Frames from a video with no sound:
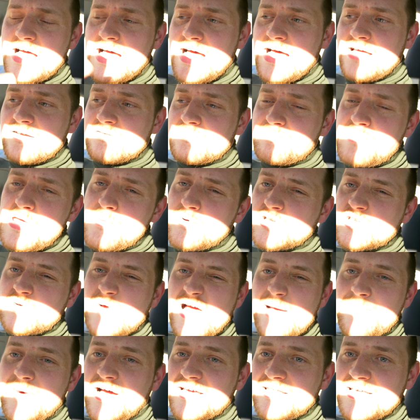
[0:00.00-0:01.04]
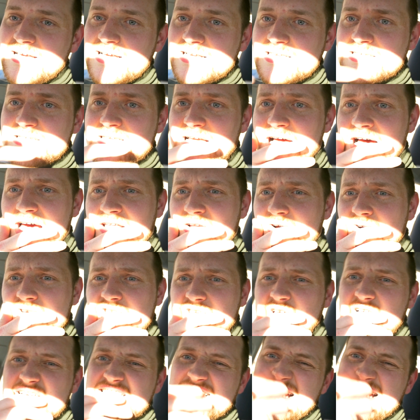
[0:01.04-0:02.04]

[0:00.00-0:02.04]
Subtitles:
and people swear by this, and also